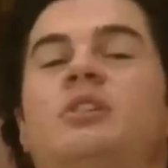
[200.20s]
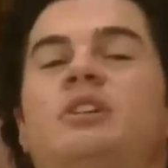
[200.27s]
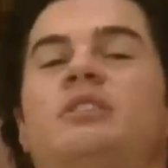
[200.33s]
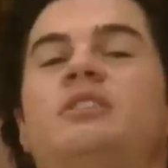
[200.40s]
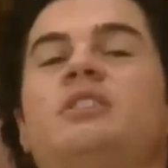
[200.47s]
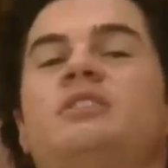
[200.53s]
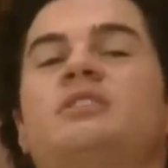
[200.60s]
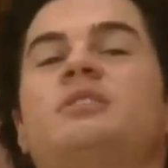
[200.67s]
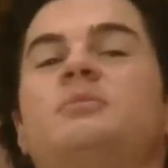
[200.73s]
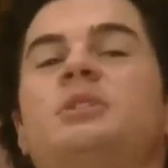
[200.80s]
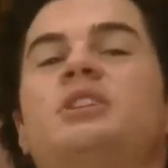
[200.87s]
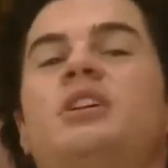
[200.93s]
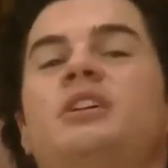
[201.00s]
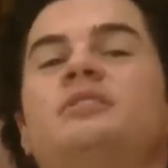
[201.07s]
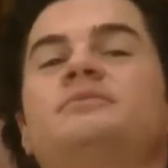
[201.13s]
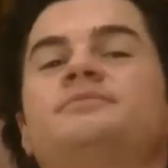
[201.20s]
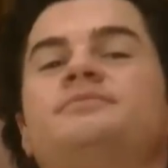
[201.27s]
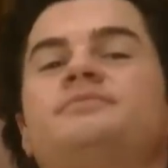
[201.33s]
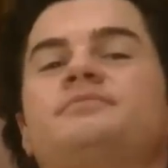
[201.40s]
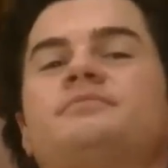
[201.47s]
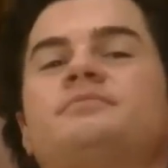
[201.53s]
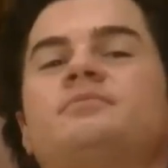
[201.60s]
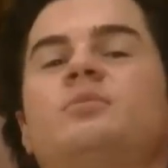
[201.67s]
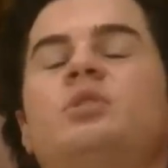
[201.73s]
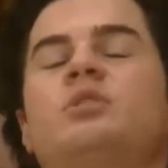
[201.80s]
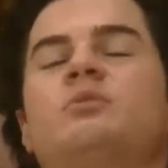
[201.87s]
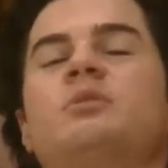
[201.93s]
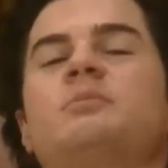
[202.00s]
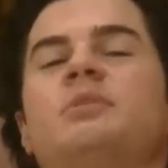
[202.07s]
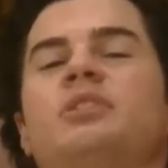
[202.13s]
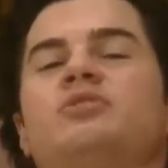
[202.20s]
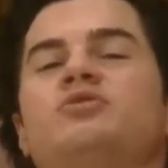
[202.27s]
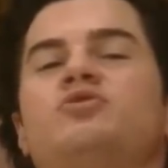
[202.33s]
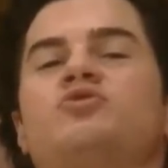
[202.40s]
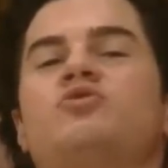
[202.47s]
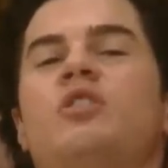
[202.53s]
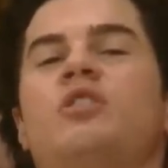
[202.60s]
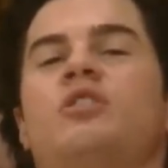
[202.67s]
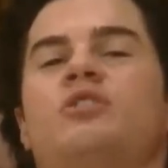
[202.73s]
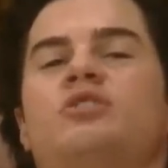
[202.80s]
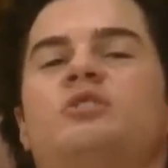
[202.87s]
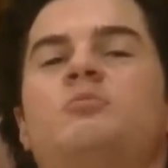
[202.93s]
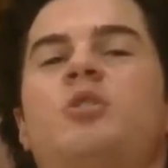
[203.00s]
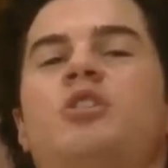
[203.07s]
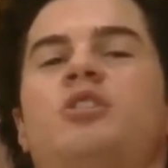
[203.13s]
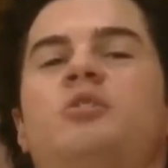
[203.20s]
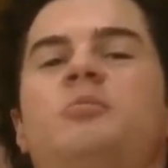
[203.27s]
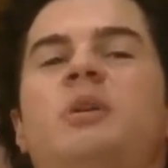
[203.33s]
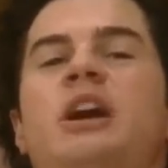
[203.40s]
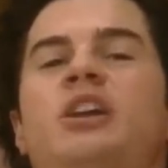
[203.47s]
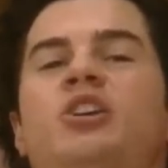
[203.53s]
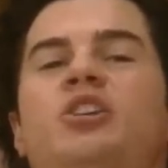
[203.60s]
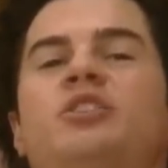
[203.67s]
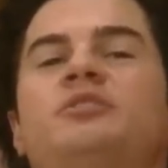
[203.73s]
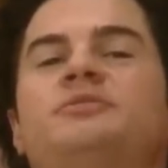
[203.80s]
Don't worry, things can be done. We can rebuild you uh, stronger, smarter, I think better.